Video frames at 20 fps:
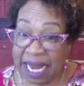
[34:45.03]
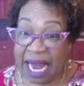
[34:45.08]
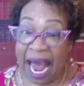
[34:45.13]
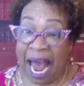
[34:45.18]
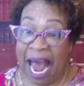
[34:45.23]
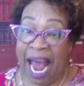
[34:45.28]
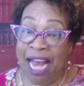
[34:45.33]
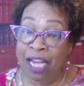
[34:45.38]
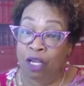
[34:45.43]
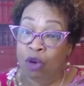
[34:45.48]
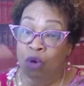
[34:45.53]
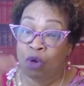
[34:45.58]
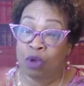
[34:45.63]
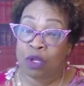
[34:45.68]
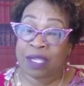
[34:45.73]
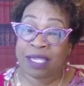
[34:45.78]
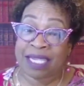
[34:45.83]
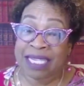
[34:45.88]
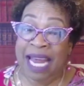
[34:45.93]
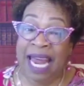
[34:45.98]
and you
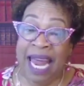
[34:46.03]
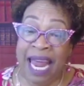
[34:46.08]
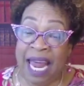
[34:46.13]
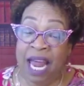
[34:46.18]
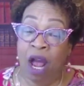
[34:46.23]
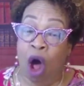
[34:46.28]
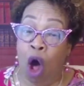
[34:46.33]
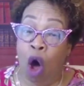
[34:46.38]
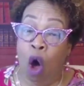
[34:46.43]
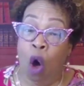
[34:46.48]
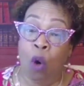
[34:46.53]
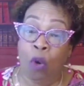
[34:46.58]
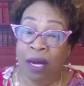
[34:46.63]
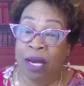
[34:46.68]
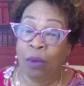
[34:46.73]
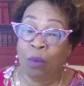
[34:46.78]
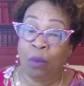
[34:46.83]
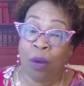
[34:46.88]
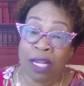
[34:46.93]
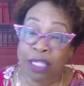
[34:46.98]
see only
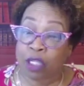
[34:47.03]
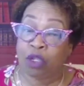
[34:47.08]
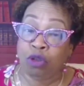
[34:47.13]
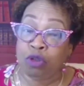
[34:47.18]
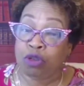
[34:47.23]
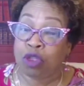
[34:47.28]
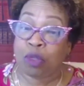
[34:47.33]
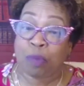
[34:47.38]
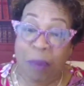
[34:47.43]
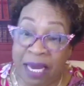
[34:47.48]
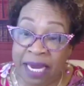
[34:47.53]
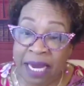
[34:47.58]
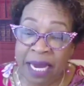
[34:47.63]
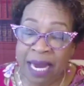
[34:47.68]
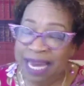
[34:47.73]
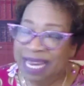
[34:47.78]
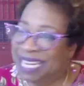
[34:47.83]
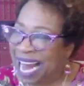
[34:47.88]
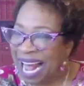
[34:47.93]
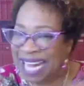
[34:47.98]
what you speak.
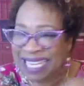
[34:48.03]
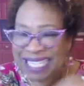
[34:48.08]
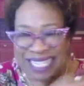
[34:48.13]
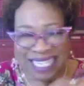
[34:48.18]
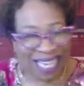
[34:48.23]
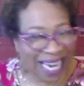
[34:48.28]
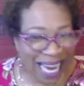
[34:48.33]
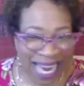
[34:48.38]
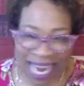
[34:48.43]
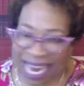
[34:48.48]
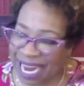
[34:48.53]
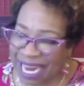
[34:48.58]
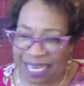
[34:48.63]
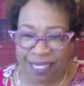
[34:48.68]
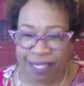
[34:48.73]
That's it.